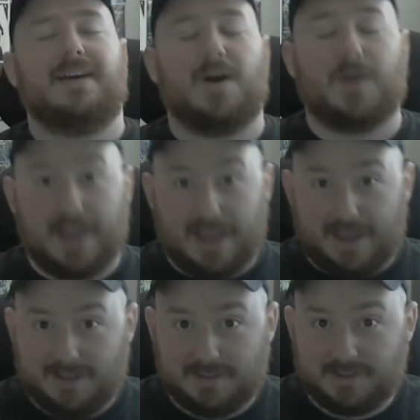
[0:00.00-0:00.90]
Okay,
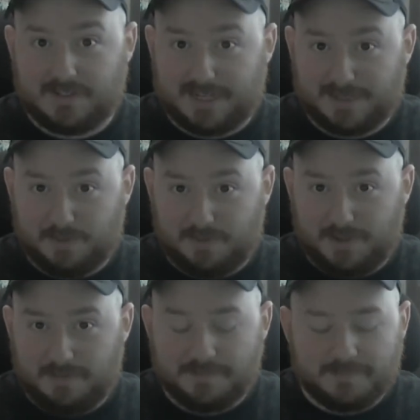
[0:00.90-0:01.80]
this next
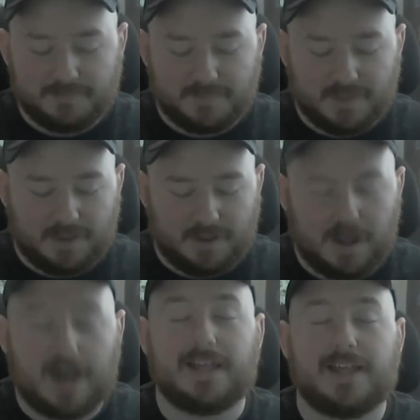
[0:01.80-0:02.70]
movie,
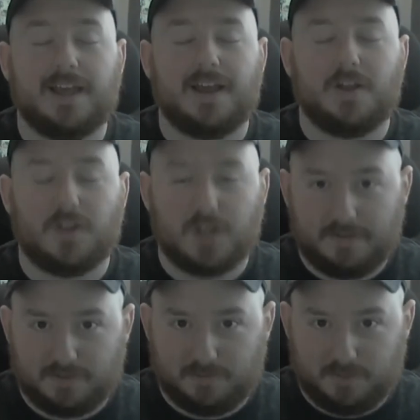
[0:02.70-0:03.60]
I
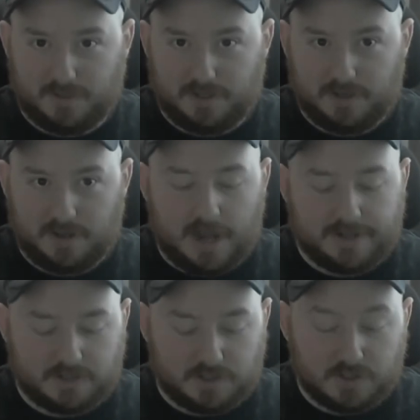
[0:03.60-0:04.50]
love this movie.
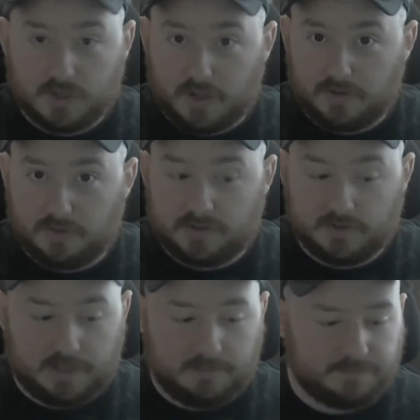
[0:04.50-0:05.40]
I just saw this
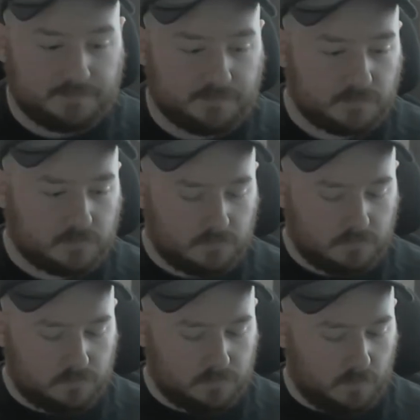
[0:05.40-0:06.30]
recently.
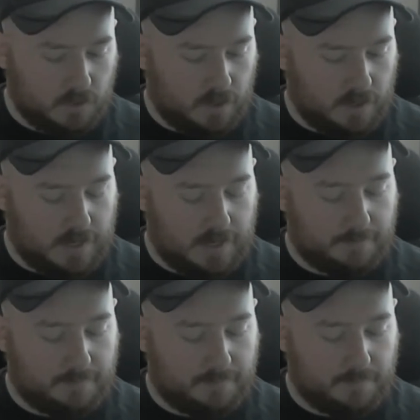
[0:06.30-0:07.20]

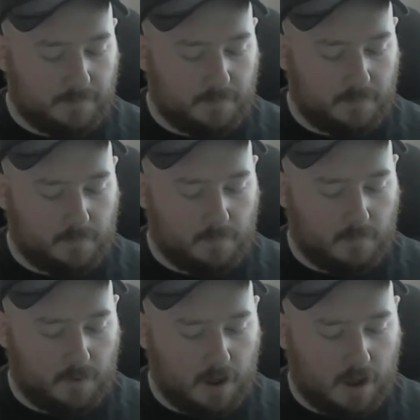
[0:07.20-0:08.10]

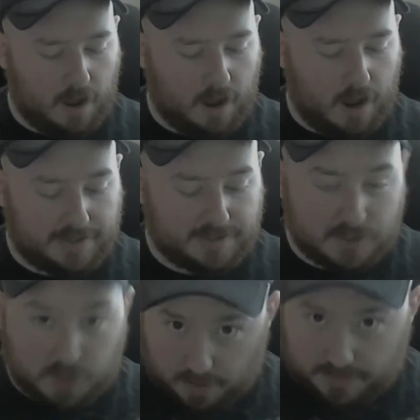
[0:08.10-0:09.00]
I
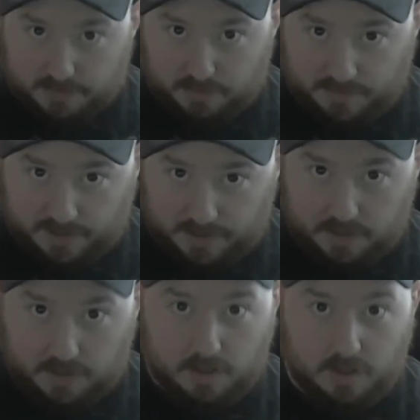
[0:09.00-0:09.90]
saw this movie,
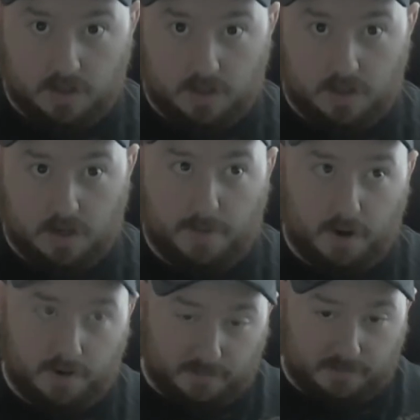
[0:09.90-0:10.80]
I
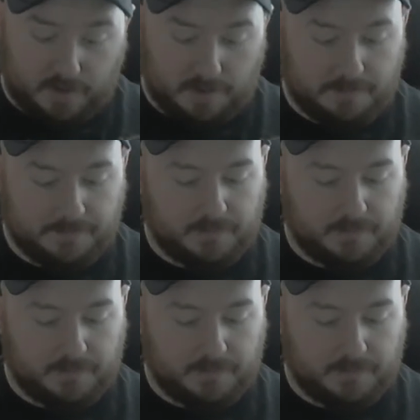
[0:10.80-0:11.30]
borrowed it from my friend,